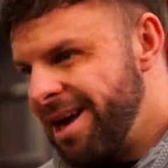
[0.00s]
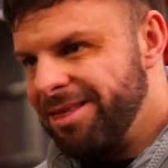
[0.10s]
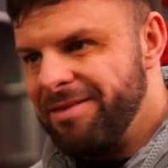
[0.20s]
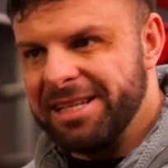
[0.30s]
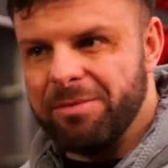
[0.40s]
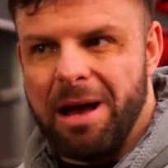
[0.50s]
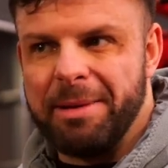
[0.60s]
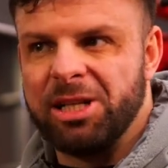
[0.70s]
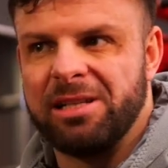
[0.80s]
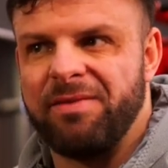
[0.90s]
And the reason why my
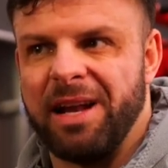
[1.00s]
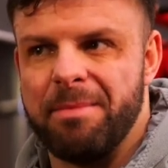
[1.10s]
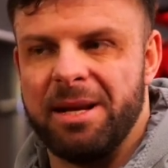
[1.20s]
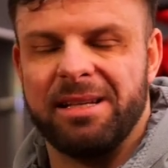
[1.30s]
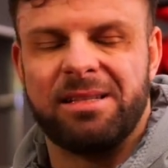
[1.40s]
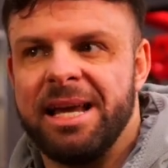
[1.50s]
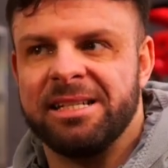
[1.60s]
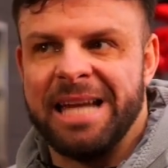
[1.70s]
chest development is